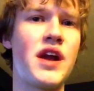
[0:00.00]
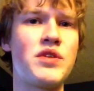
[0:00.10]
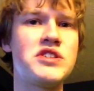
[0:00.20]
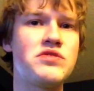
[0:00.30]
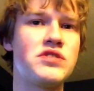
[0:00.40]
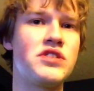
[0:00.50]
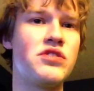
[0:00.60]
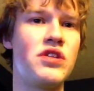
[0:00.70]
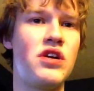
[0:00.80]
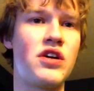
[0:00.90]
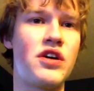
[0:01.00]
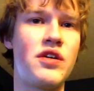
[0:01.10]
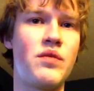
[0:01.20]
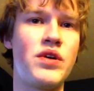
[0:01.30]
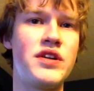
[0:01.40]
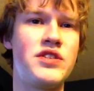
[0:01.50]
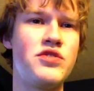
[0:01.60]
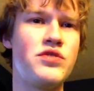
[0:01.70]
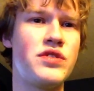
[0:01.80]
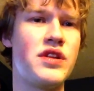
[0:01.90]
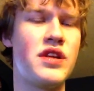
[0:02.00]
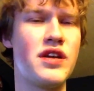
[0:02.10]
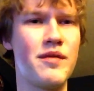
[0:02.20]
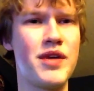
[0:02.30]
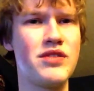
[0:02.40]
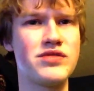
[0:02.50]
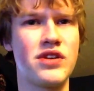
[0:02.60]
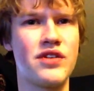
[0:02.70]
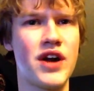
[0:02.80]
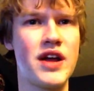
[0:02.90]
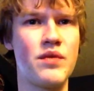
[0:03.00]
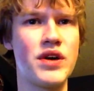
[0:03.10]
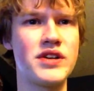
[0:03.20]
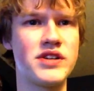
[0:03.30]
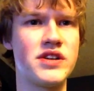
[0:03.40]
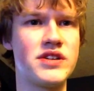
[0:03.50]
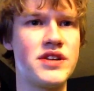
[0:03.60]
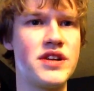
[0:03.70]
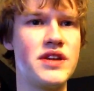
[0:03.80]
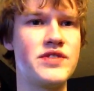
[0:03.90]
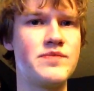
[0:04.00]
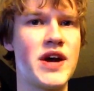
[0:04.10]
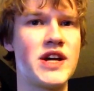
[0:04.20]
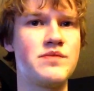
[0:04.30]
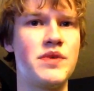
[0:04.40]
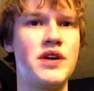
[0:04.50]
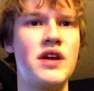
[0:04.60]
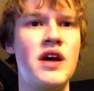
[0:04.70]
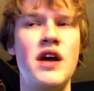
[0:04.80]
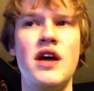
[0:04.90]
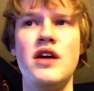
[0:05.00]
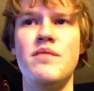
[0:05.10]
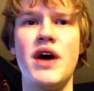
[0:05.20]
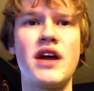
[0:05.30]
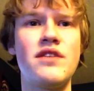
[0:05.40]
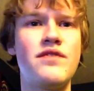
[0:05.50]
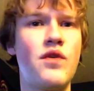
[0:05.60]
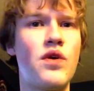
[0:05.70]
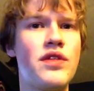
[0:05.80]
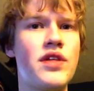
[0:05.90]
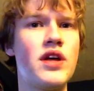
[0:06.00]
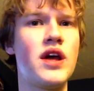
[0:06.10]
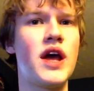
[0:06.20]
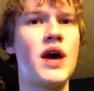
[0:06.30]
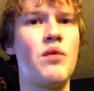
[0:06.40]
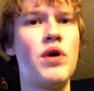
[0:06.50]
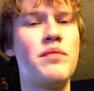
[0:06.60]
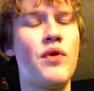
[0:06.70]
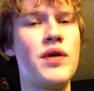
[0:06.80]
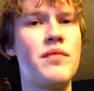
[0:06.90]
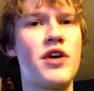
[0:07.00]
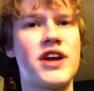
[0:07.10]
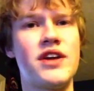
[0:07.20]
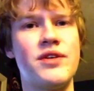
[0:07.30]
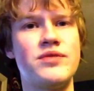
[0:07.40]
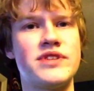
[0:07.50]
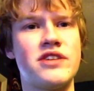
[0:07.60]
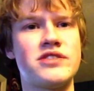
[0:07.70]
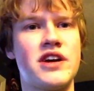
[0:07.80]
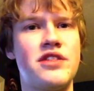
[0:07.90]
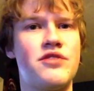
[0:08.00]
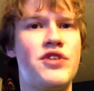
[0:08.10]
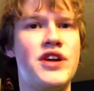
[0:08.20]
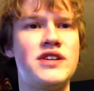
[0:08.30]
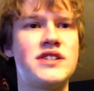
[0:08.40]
I wish it was a little longer. It wasn't too, I mean, it was alright. It wasn't as good as the Divas match, but back and forth. At one point, Mark Henry was outside the ring.